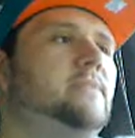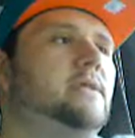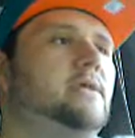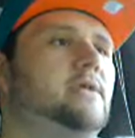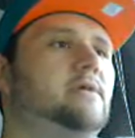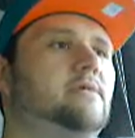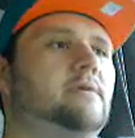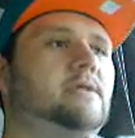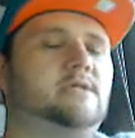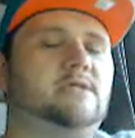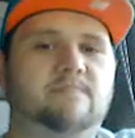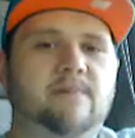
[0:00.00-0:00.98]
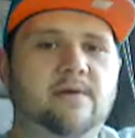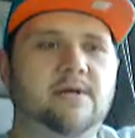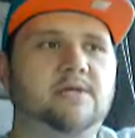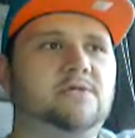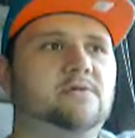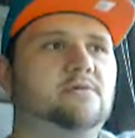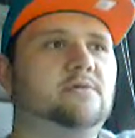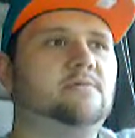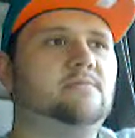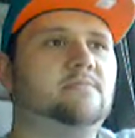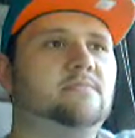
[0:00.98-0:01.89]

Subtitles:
and spiritual